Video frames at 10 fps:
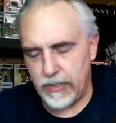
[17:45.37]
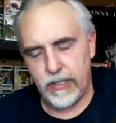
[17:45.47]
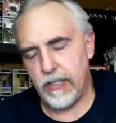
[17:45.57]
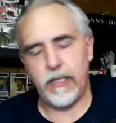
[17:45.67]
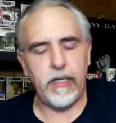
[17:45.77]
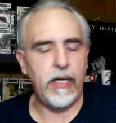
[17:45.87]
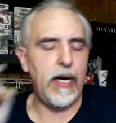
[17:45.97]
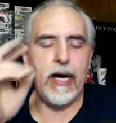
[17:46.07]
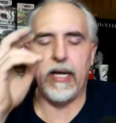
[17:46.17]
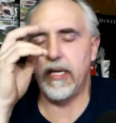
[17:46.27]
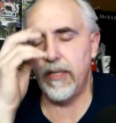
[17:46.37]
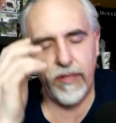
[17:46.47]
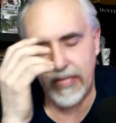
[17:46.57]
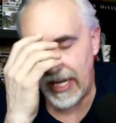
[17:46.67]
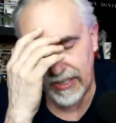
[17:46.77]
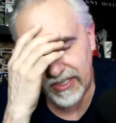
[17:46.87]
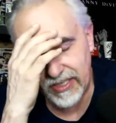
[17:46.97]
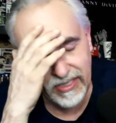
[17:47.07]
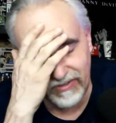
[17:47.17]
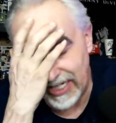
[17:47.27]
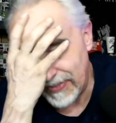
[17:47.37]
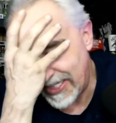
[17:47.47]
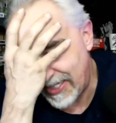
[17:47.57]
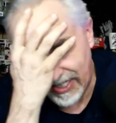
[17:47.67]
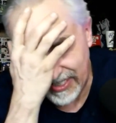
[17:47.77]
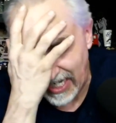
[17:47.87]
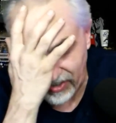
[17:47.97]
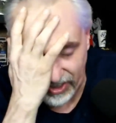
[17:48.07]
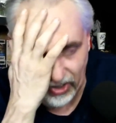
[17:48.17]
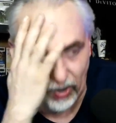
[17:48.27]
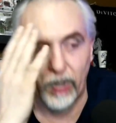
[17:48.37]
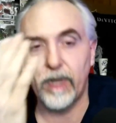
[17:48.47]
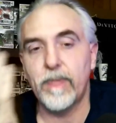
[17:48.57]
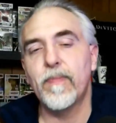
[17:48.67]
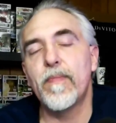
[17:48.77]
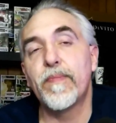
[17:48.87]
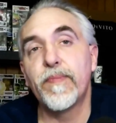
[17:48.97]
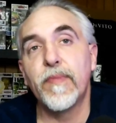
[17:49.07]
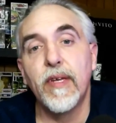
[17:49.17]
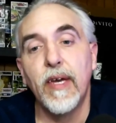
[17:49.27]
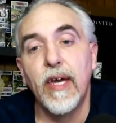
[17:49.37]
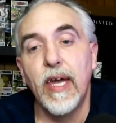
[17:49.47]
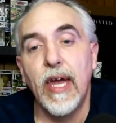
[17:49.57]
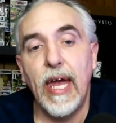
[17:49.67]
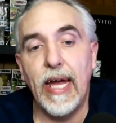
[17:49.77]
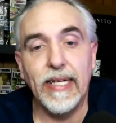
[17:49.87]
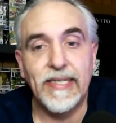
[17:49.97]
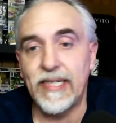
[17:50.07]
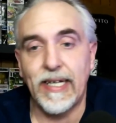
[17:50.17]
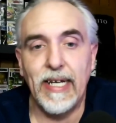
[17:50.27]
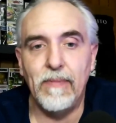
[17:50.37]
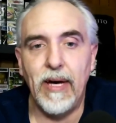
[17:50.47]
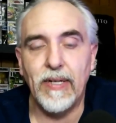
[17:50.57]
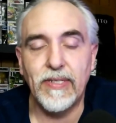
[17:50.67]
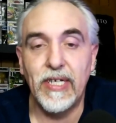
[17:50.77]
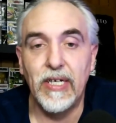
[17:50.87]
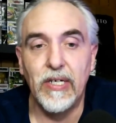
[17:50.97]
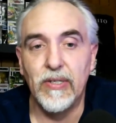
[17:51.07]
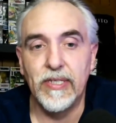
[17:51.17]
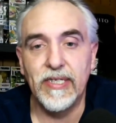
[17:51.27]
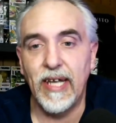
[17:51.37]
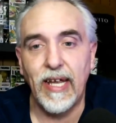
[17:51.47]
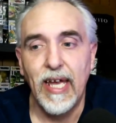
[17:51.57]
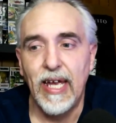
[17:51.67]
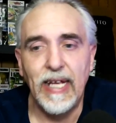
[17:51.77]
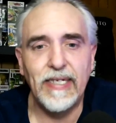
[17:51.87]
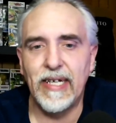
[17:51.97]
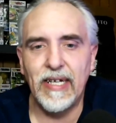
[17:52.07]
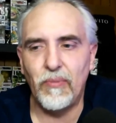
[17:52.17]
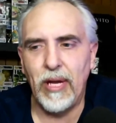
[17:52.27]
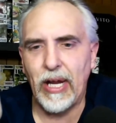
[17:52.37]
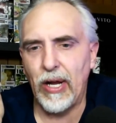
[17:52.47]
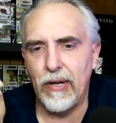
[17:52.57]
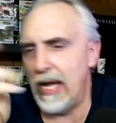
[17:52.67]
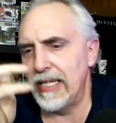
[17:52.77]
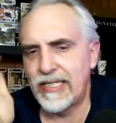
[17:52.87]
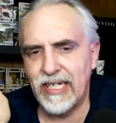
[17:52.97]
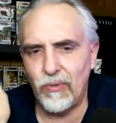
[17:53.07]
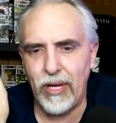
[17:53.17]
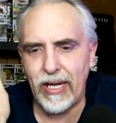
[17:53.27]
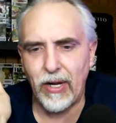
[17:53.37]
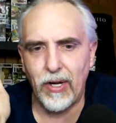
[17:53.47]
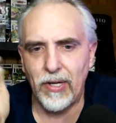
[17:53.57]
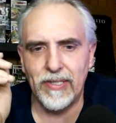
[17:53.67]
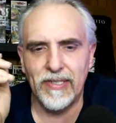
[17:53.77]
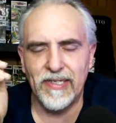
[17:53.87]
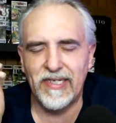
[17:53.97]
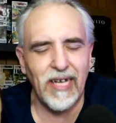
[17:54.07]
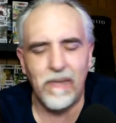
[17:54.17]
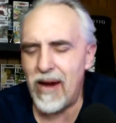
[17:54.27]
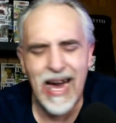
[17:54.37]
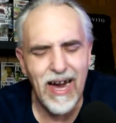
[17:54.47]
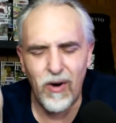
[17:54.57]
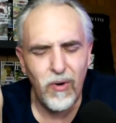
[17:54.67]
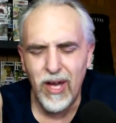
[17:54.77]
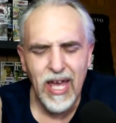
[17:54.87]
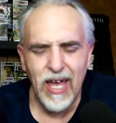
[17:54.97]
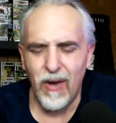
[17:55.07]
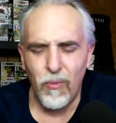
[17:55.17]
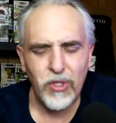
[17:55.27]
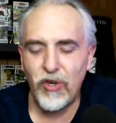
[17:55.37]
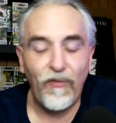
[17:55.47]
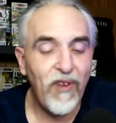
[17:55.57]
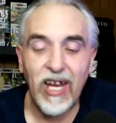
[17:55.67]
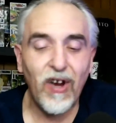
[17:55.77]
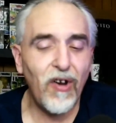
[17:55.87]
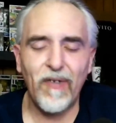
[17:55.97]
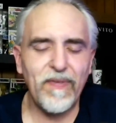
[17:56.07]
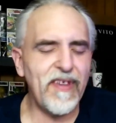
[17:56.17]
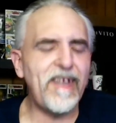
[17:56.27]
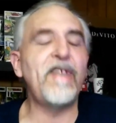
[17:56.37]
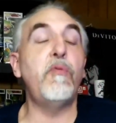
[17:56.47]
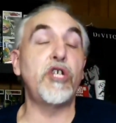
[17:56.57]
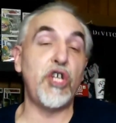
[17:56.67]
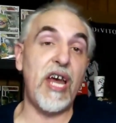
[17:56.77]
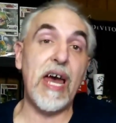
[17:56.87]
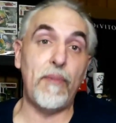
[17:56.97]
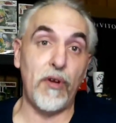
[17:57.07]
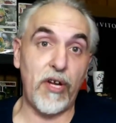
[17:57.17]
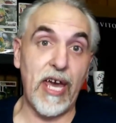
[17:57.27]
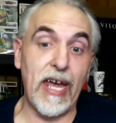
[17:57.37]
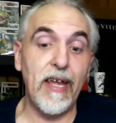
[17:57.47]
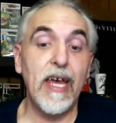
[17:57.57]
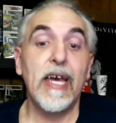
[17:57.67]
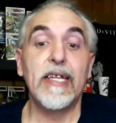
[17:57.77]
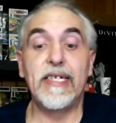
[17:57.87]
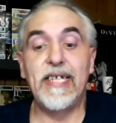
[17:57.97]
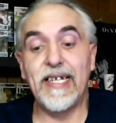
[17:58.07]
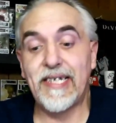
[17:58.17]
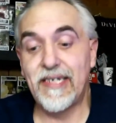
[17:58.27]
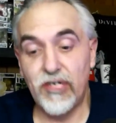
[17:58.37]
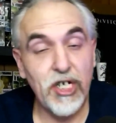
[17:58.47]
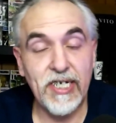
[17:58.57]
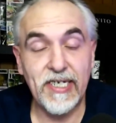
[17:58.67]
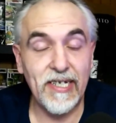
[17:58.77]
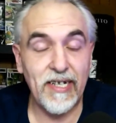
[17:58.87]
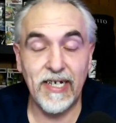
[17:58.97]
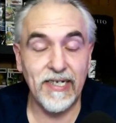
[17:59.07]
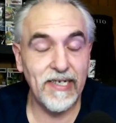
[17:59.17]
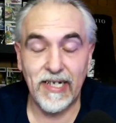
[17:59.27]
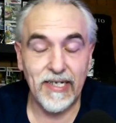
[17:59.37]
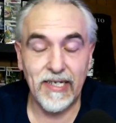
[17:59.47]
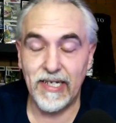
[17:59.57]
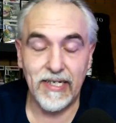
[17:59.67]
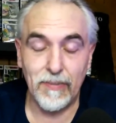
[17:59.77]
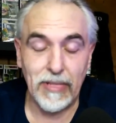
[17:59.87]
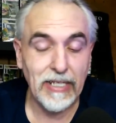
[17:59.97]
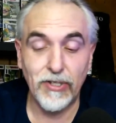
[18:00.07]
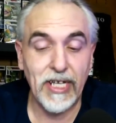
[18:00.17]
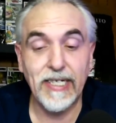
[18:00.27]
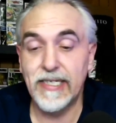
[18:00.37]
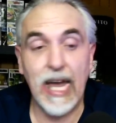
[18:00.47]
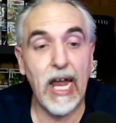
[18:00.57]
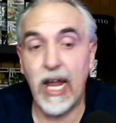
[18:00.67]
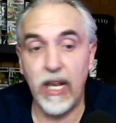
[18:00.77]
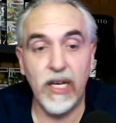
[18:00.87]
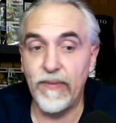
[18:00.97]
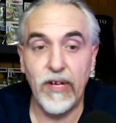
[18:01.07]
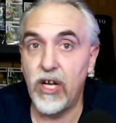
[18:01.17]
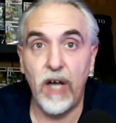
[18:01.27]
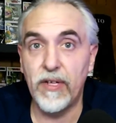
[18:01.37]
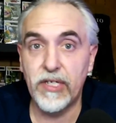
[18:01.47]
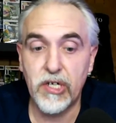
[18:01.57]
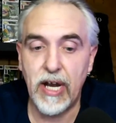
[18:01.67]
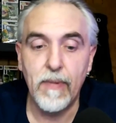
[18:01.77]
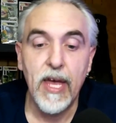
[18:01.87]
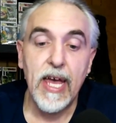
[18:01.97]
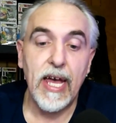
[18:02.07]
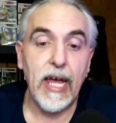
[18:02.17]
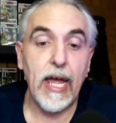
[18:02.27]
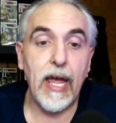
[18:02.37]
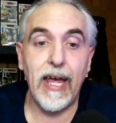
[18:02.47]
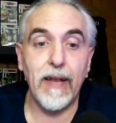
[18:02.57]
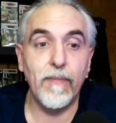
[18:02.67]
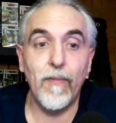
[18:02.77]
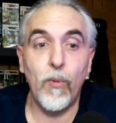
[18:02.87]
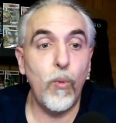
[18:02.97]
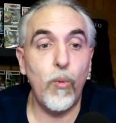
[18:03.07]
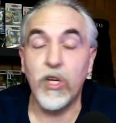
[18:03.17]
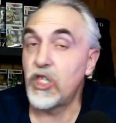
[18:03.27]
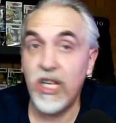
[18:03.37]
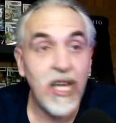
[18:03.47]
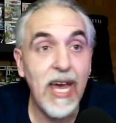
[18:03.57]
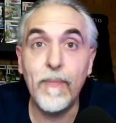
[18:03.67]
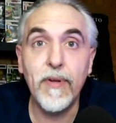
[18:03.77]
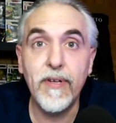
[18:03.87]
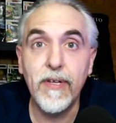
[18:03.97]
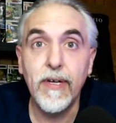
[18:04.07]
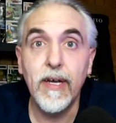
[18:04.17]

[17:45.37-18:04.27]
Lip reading: the dialect's trying to be sucked out the door, and it's sucking him out too, and it's like, he's getting weaker, and the dialect's getting weaker, and somehow, what you figure, this is what should happen, okay? The dad's just, because the black dude's like, Dad, I love you, and all this crap, and what should have happened